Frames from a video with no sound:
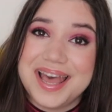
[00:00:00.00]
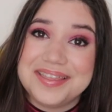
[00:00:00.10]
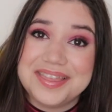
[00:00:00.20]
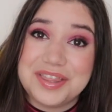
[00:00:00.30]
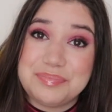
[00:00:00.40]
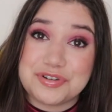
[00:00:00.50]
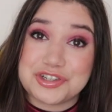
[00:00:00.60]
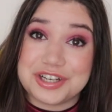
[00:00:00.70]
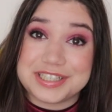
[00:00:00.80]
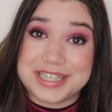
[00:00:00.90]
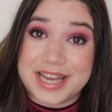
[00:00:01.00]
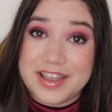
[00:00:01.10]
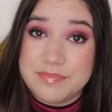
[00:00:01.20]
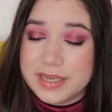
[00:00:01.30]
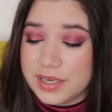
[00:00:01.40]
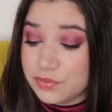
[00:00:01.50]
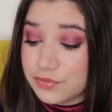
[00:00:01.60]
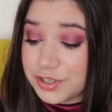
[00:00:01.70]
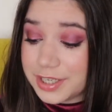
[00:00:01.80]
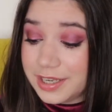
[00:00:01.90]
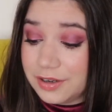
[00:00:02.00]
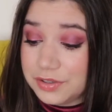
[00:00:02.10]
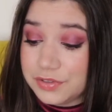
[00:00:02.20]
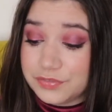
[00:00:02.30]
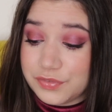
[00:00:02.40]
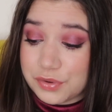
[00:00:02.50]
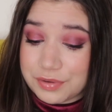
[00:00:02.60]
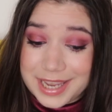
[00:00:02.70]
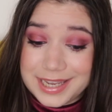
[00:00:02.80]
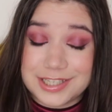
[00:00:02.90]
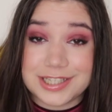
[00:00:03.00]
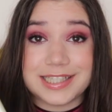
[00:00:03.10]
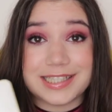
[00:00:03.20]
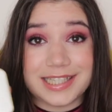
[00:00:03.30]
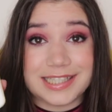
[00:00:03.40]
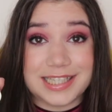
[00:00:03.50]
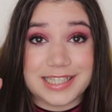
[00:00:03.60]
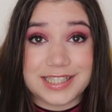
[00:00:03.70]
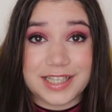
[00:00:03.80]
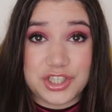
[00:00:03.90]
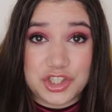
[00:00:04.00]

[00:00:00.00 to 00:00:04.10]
another product that I've been working on for ages is this